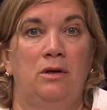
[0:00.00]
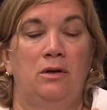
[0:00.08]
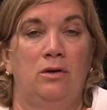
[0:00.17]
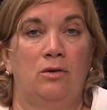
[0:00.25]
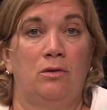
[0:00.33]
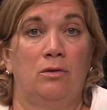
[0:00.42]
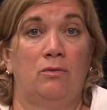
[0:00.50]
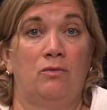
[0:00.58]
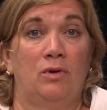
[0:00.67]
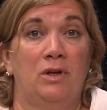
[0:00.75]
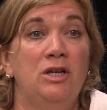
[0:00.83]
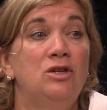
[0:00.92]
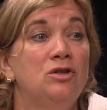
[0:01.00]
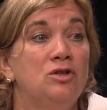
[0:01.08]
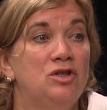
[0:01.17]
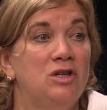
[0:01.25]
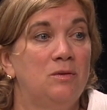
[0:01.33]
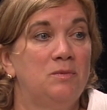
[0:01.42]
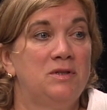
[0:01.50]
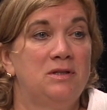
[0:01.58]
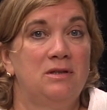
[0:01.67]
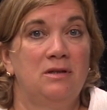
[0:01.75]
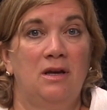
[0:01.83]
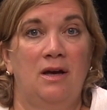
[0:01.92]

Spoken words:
your relationships?